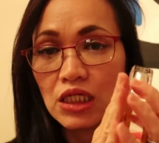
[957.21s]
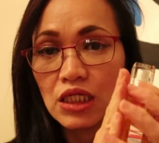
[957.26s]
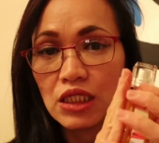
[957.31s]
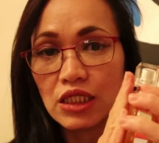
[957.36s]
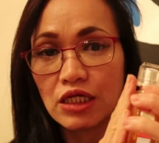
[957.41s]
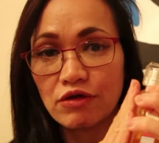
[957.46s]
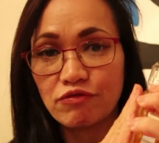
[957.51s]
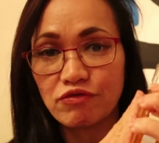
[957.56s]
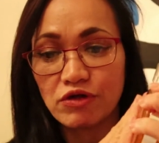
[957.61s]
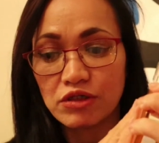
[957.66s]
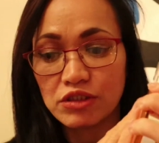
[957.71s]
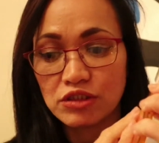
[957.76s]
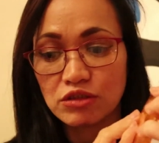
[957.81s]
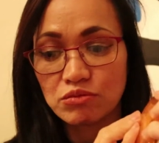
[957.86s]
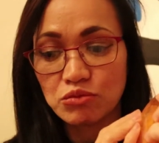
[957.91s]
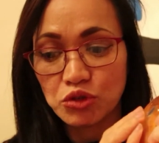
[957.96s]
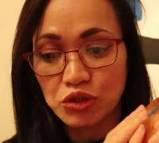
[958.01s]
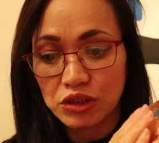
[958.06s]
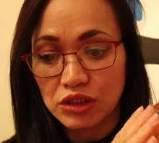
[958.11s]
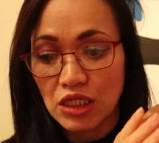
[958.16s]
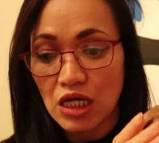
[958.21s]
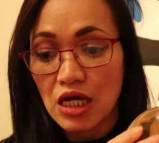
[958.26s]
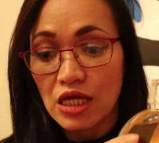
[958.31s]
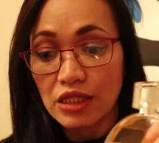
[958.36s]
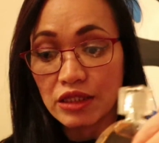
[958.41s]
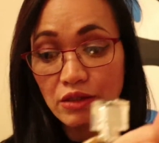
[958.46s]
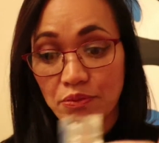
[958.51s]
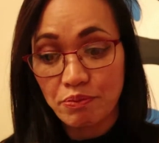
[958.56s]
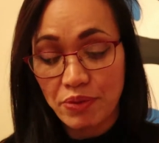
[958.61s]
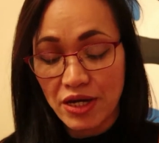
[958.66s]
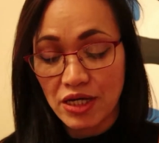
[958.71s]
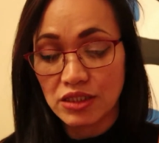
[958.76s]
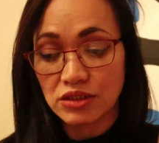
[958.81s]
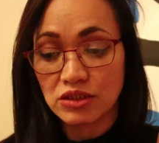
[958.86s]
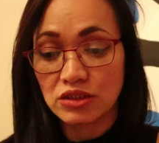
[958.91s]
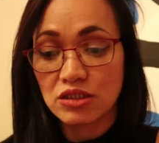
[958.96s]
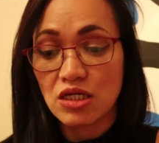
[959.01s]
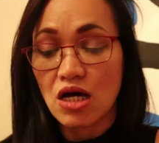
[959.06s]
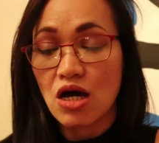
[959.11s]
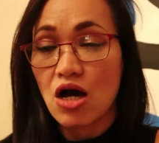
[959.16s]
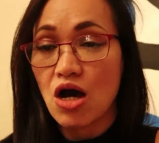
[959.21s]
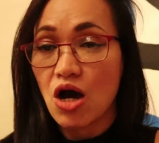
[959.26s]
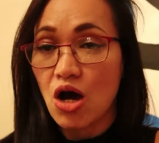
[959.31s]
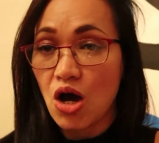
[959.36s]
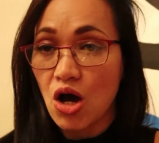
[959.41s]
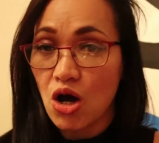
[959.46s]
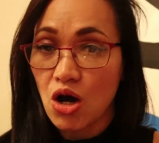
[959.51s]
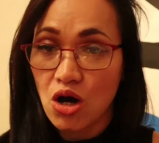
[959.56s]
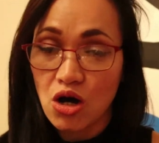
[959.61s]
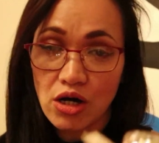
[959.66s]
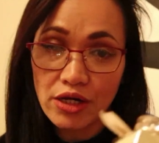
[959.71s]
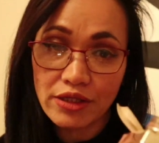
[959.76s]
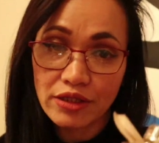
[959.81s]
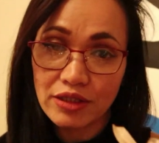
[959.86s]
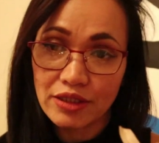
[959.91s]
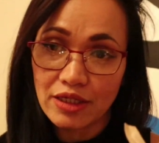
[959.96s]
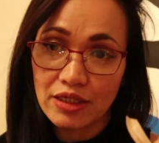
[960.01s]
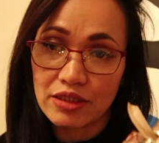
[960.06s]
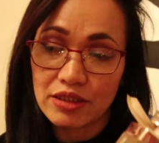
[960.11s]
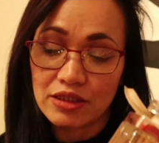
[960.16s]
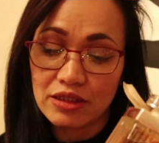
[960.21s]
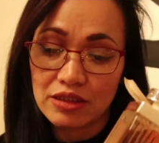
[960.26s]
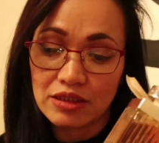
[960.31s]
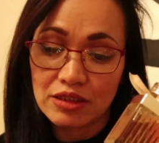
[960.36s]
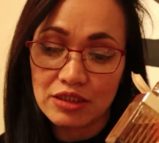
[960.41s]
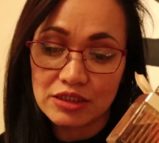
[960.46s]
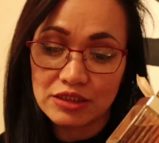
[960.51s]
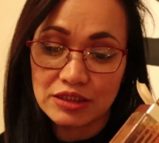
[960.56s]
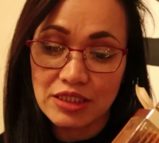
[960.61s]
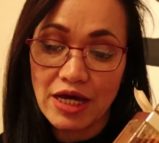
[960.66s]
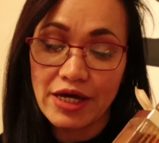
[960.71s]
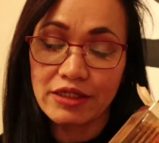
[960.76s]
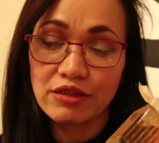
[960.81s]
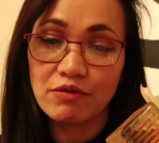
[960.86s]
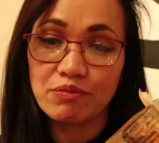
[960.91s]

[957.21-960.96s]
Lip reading: They're very smooth. Depends on the design